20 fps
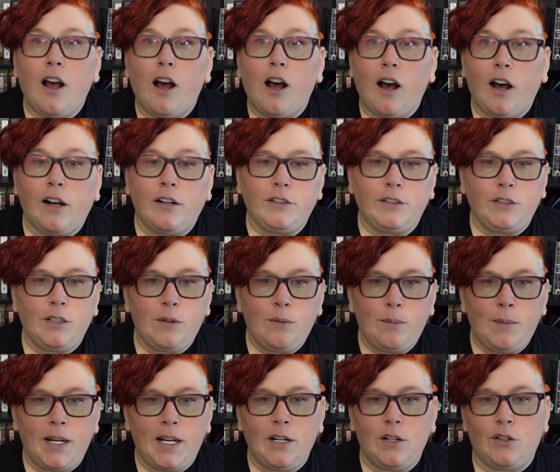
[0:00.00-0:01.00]
also
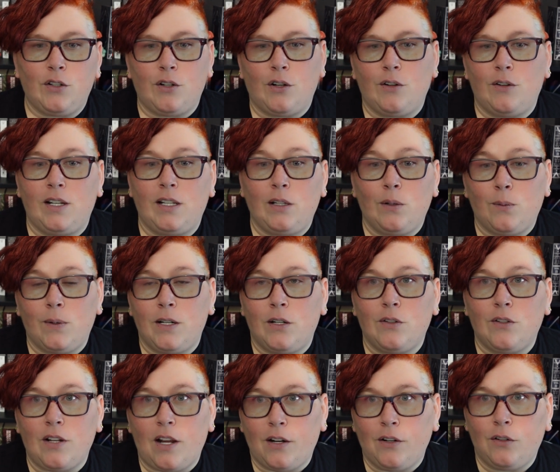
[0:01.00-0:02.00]
make sure that the
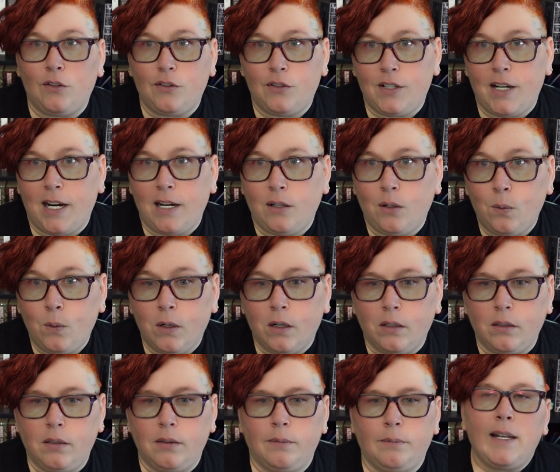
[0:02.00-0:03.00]
readers understand the
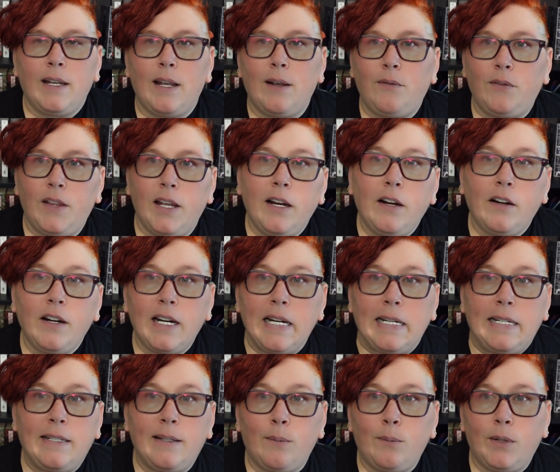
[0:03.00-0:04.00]
world. If there
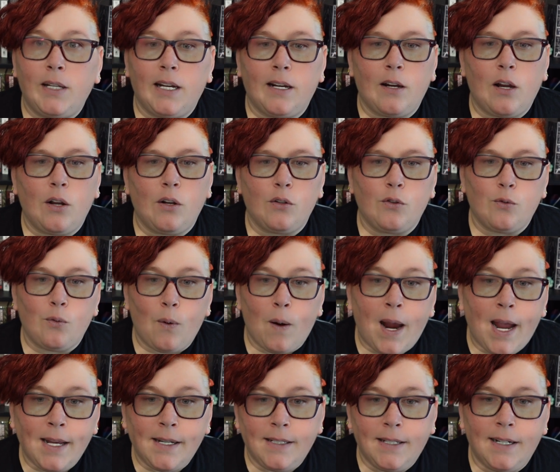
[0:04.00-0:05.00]
is something
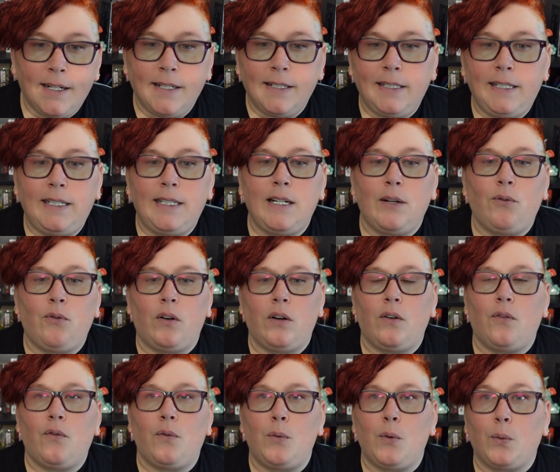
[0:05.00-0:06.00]
drastically
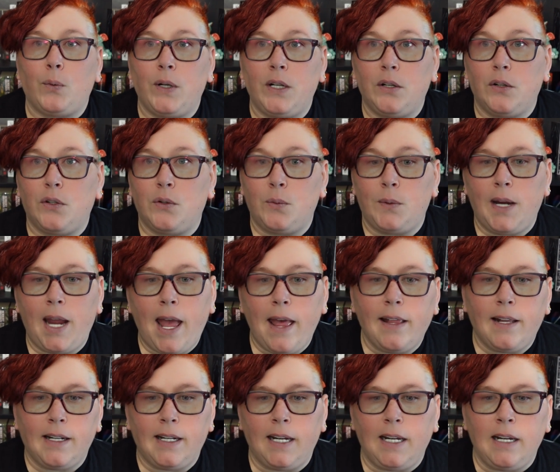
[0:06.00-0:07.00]
different from the reader's
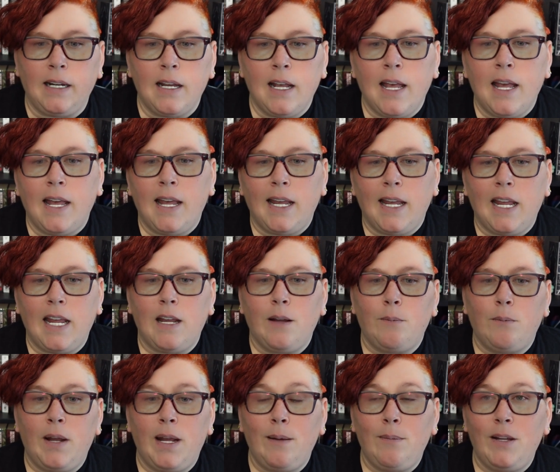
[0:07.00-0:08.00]
reality,
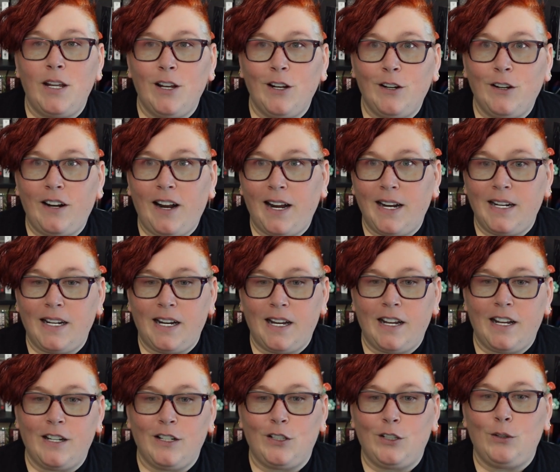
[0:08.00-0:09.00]
it may be a good
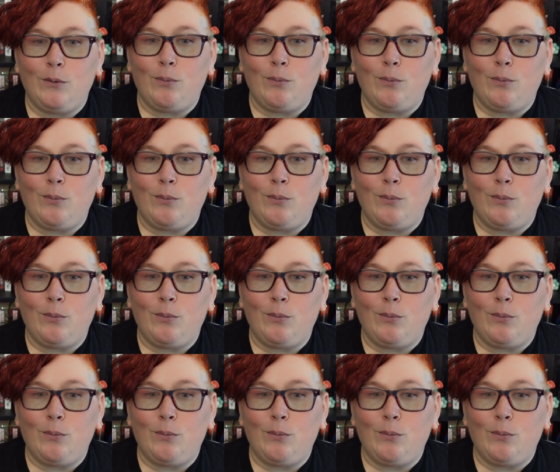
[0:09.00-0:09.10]
idea to